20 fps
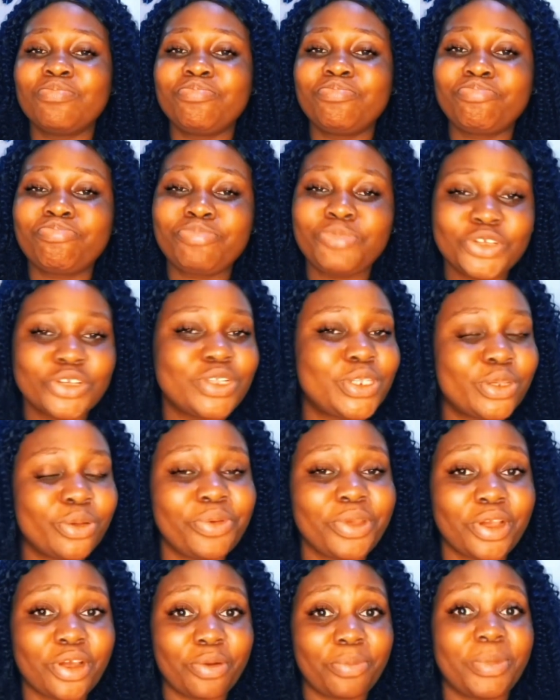YouTube will
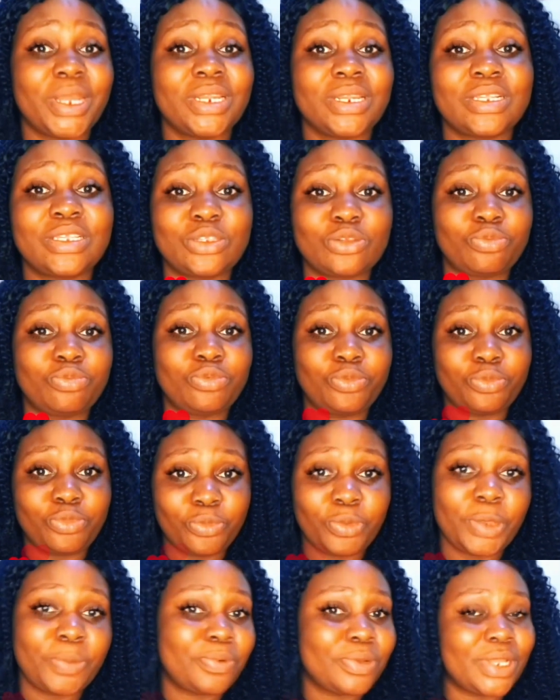recommend it to
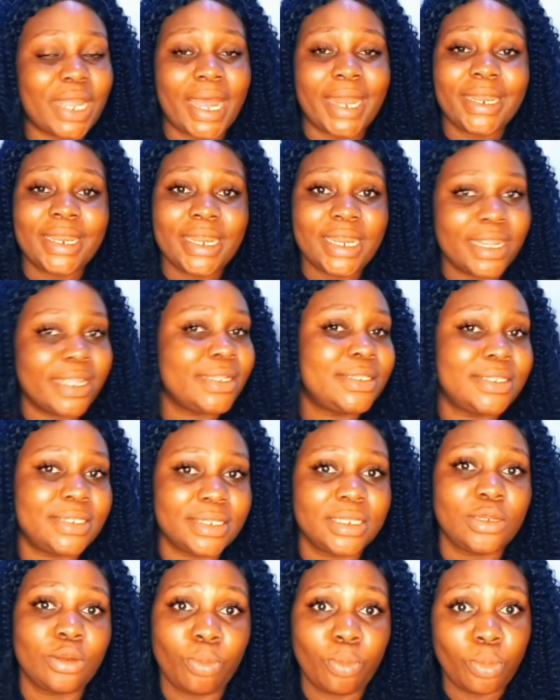people that needs it
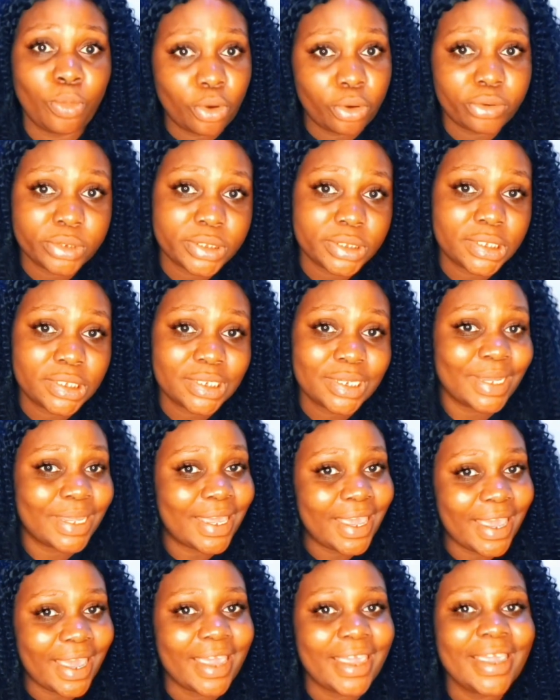the most.
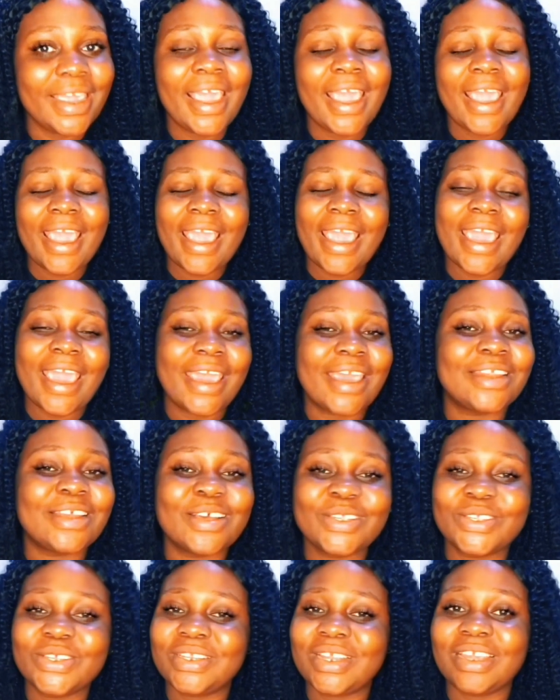Okay, and
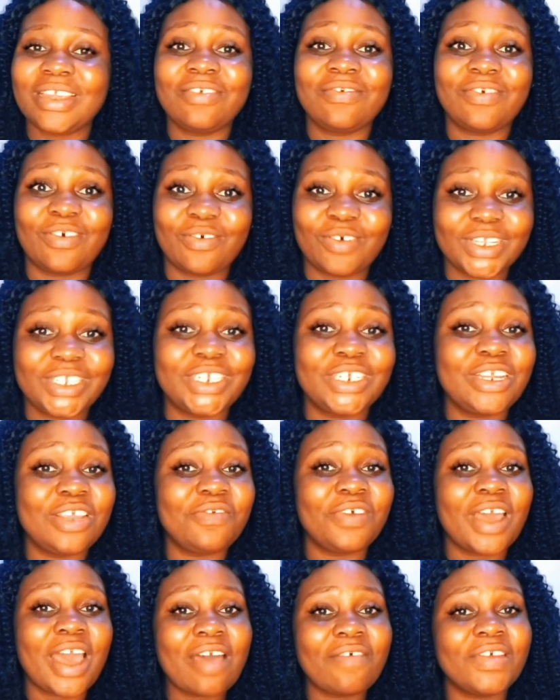also thank you for watching. If
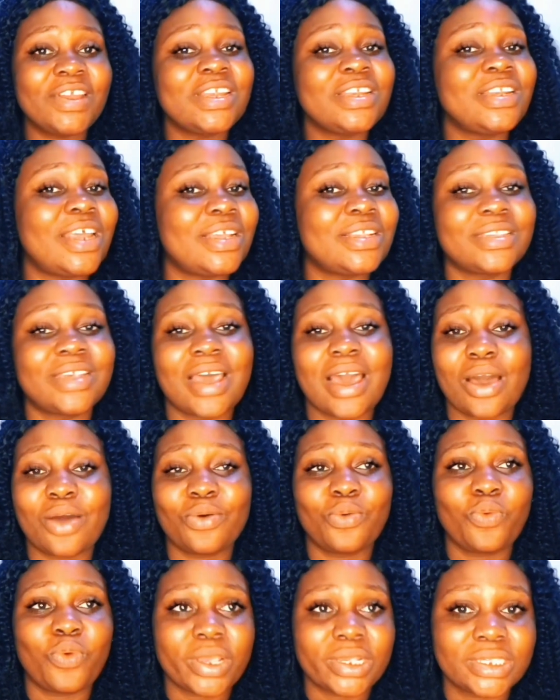you have any dental
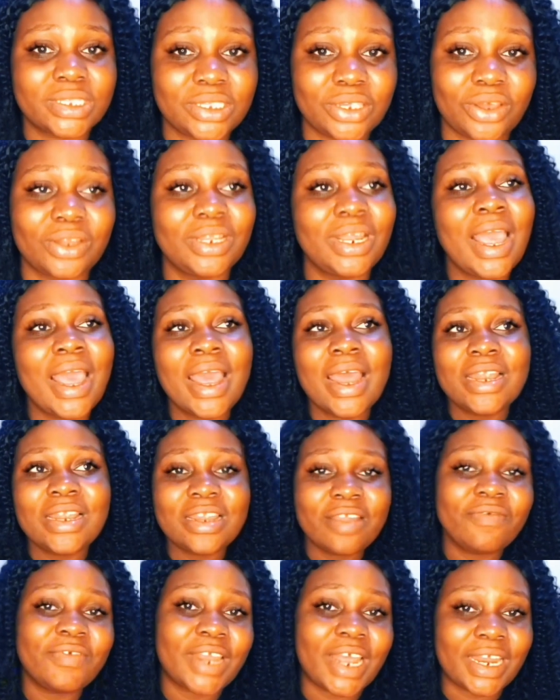question,
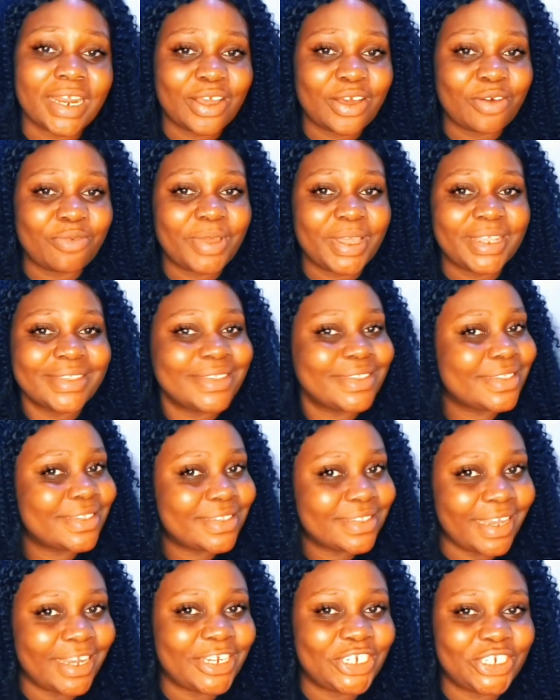leave it at the comment
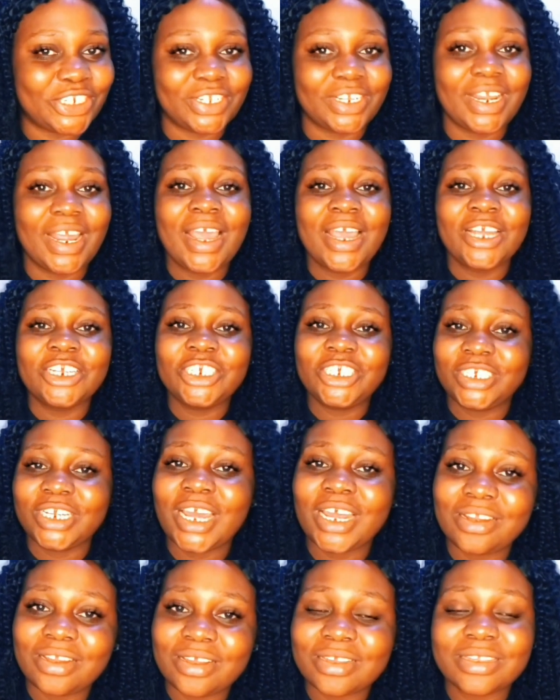section.
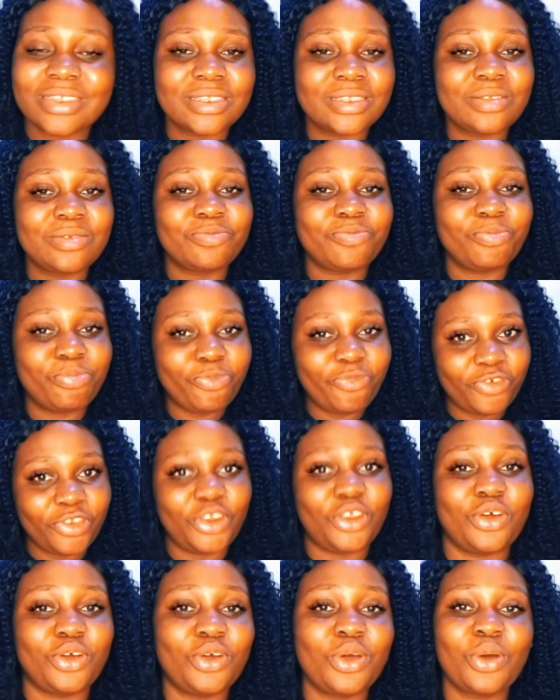Share this
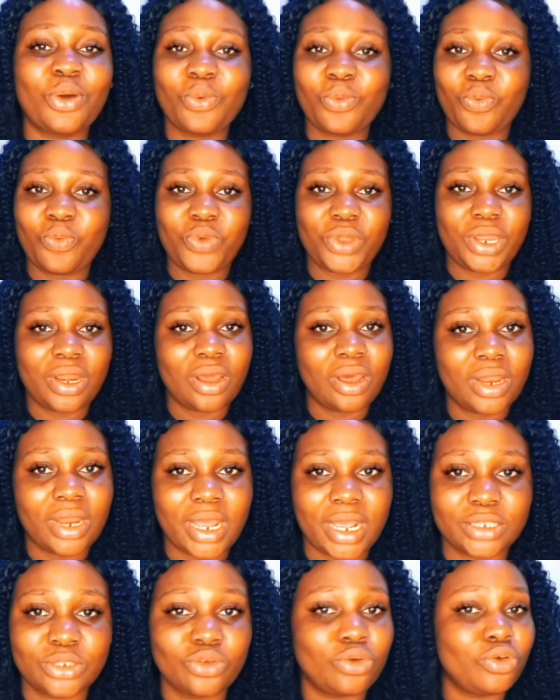video with
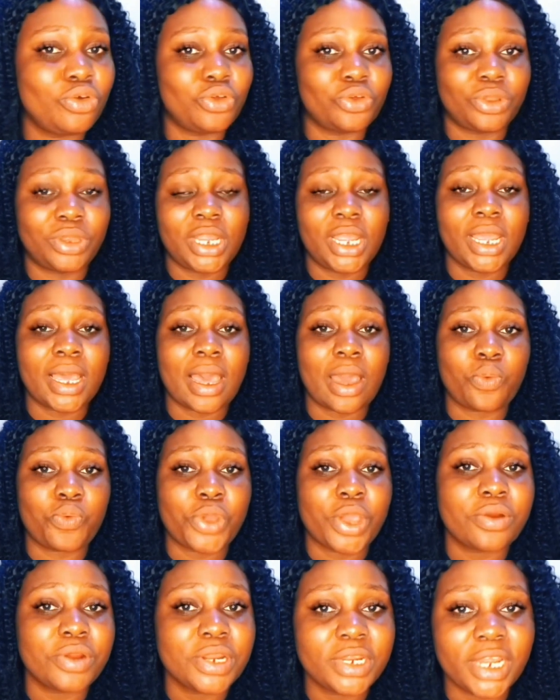others who you think are
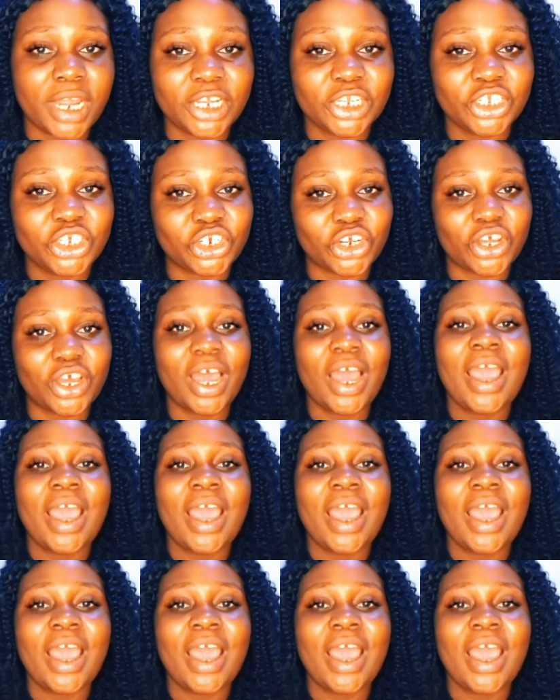wearing denture,